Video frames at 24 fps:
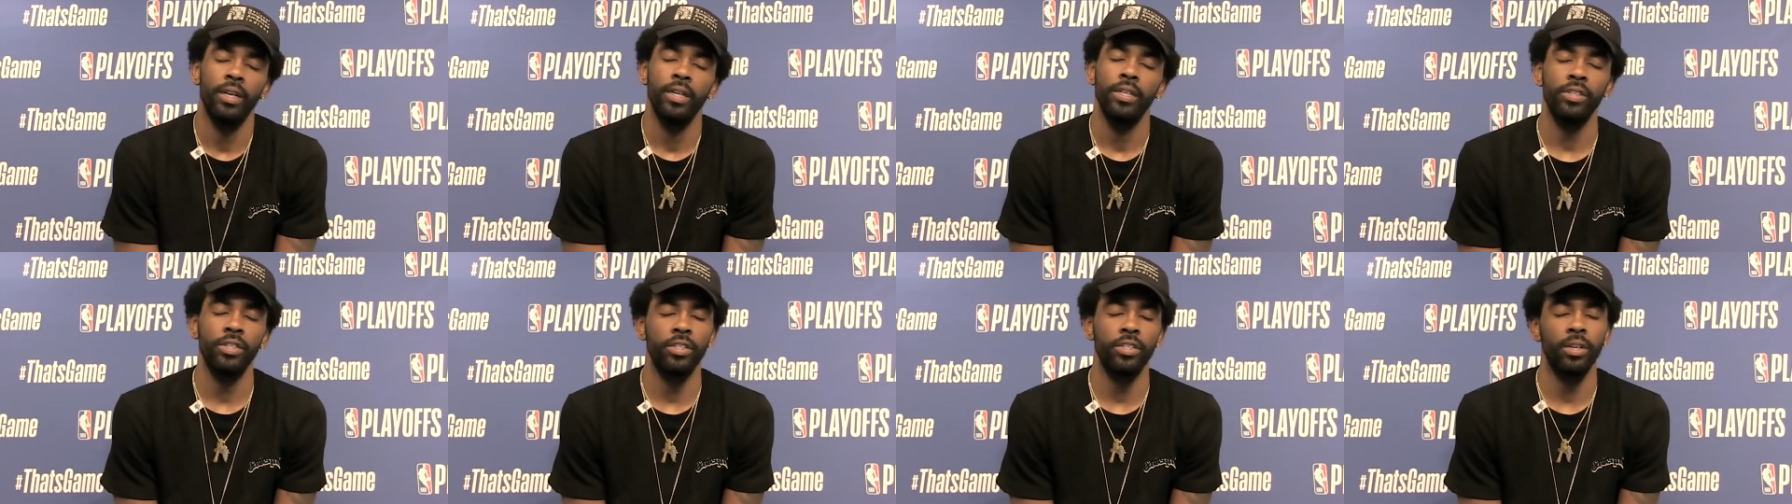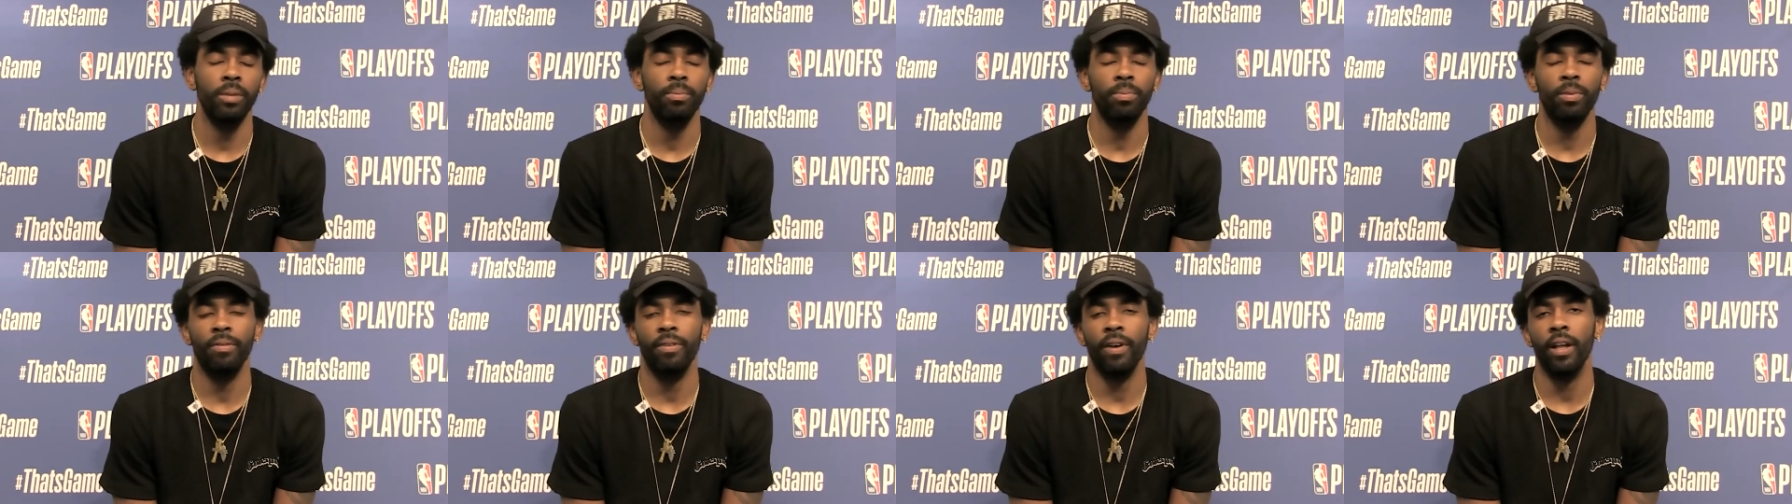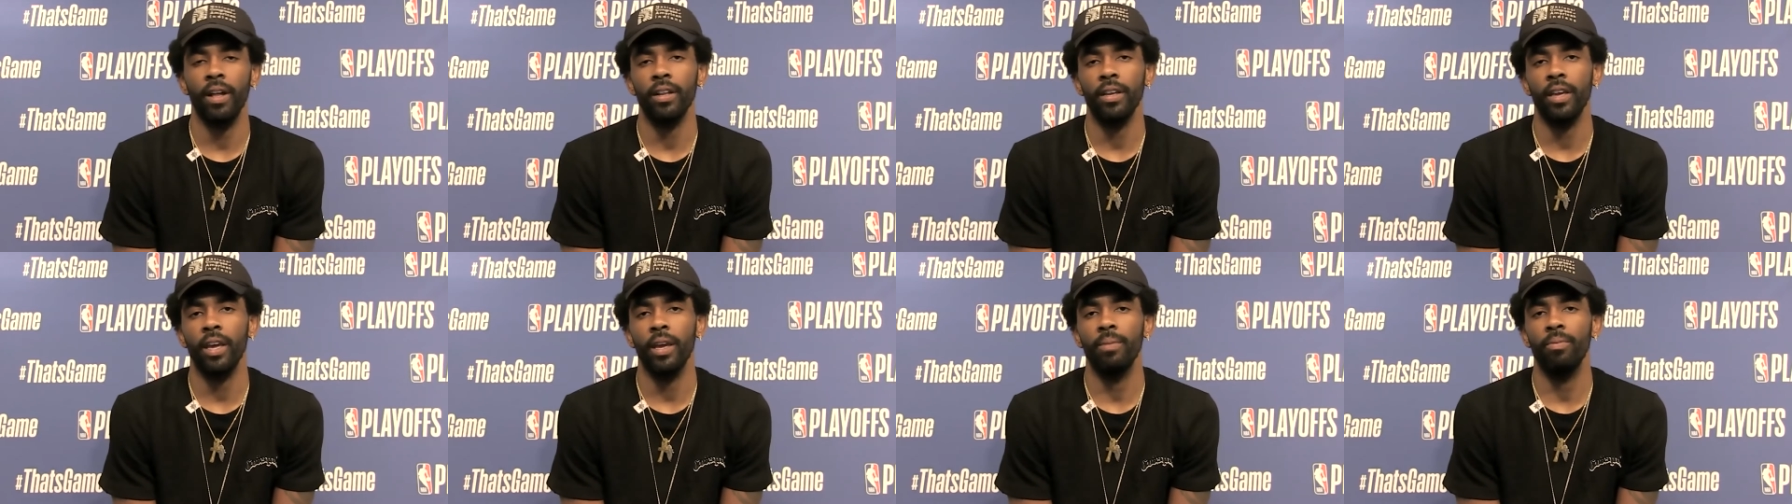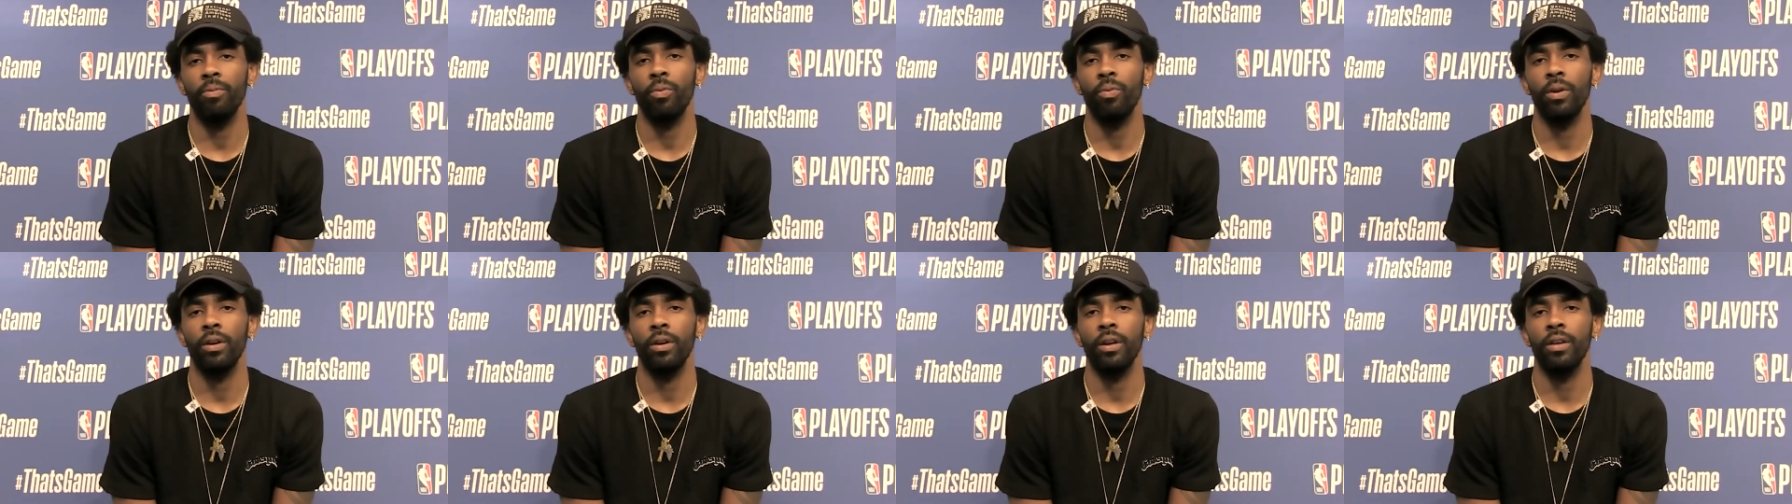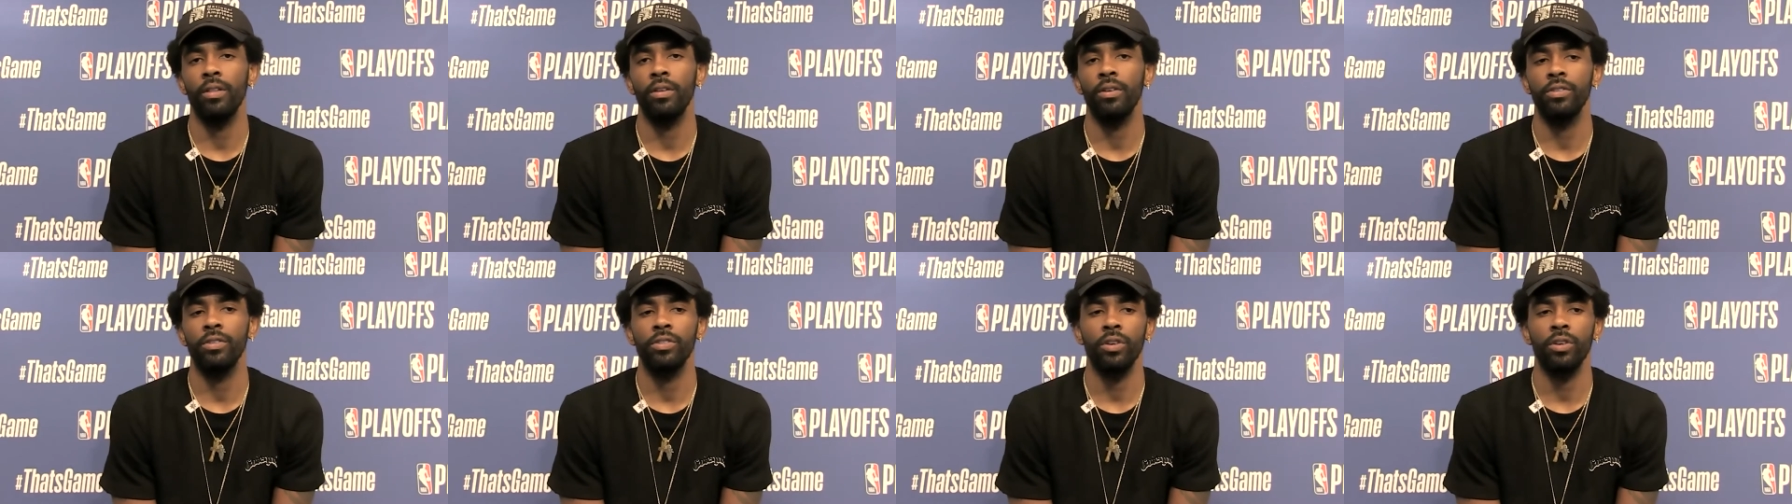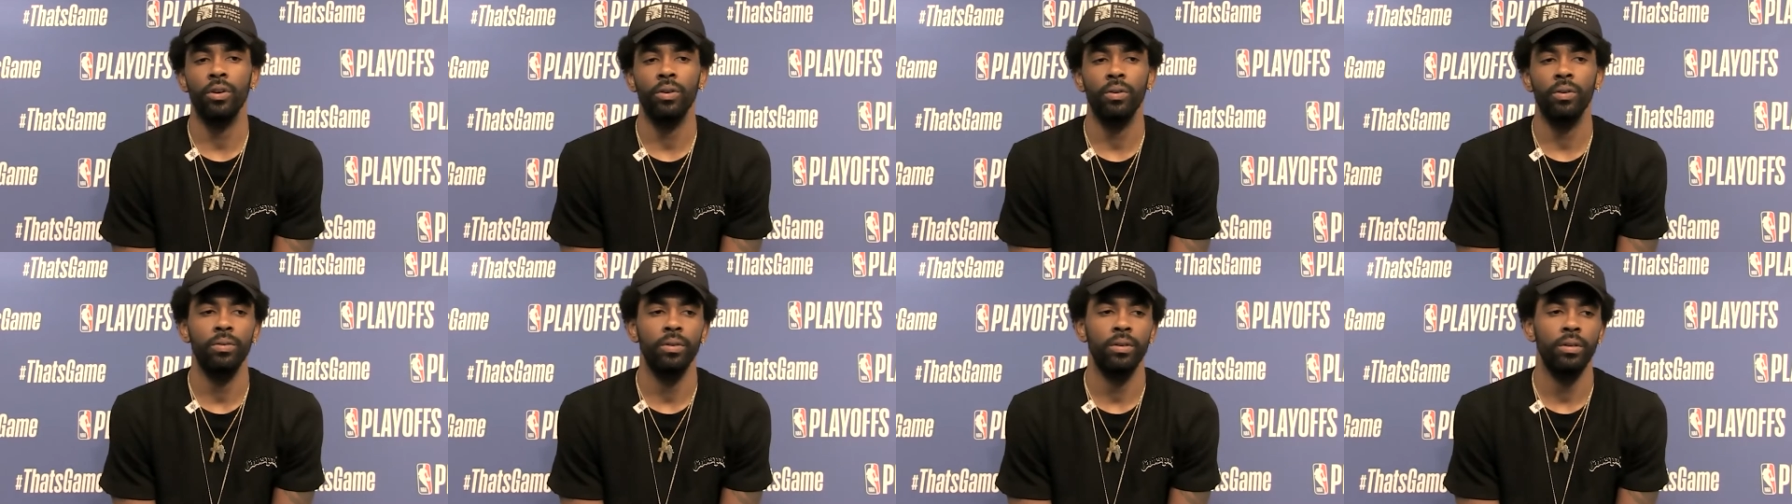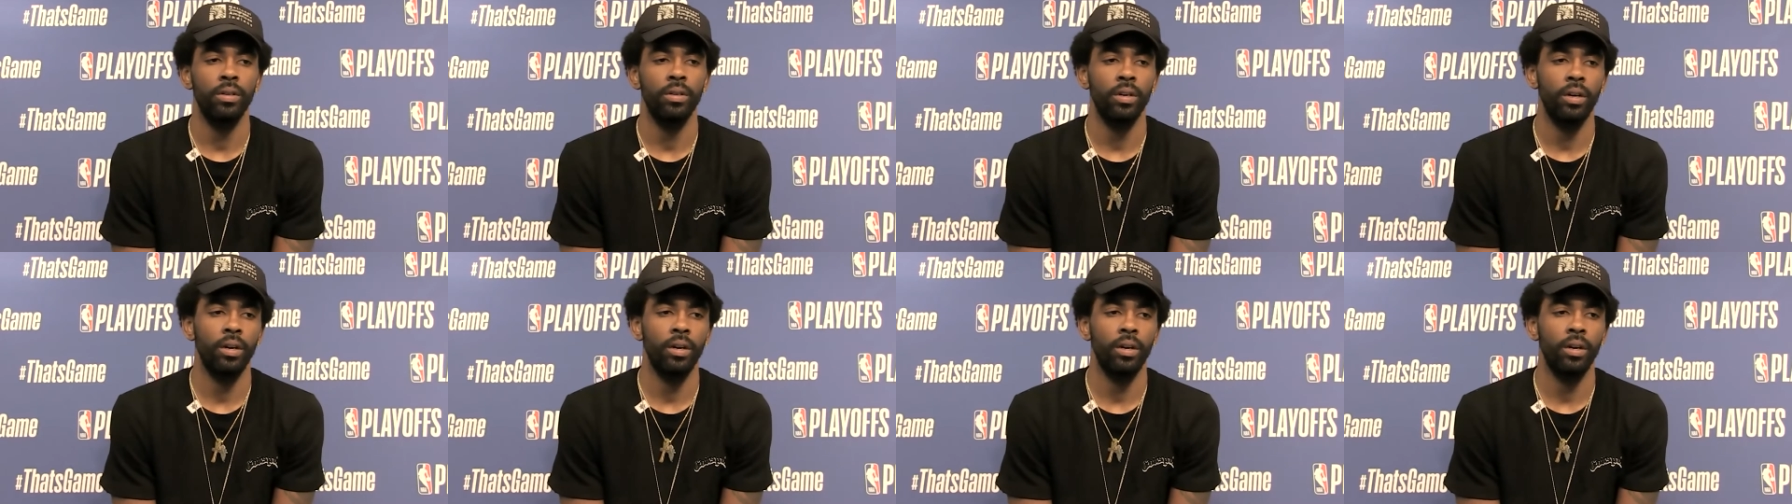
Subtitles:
Just simplify the game for one another. So